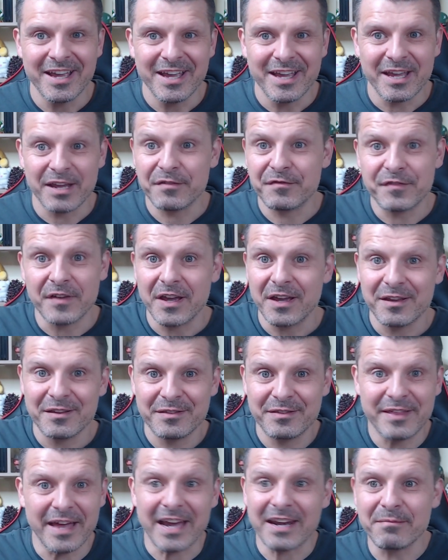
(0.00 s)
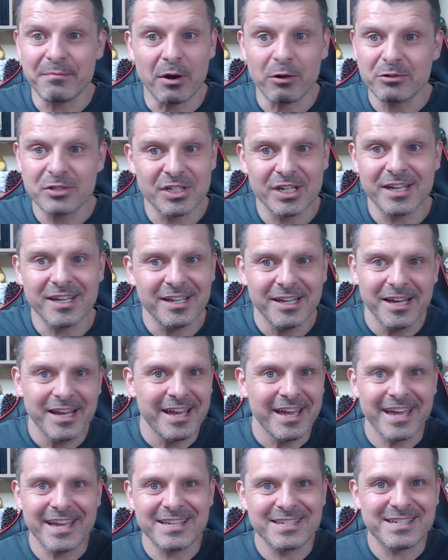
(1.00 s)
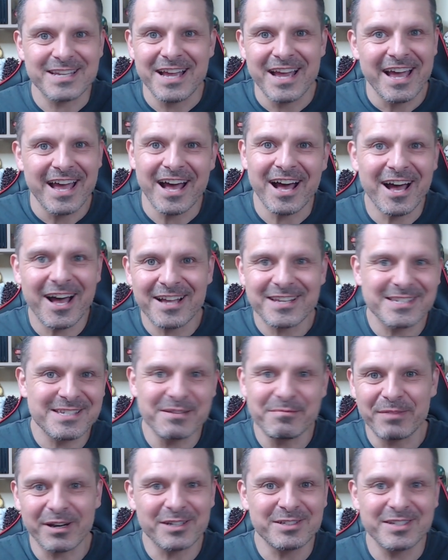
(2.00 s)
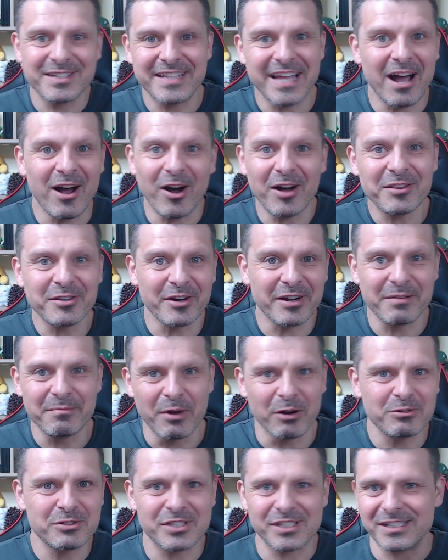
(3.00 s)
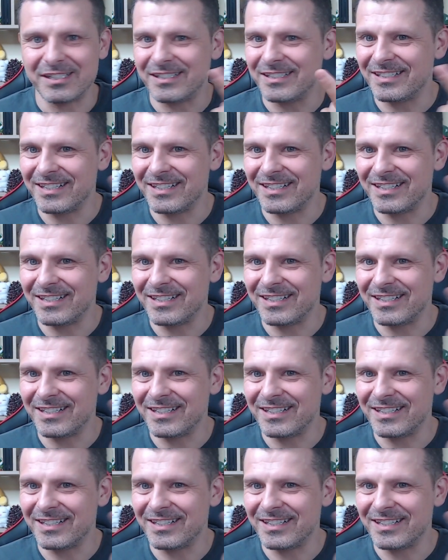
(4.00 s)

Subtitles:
If that emoji is similar to the other emoji.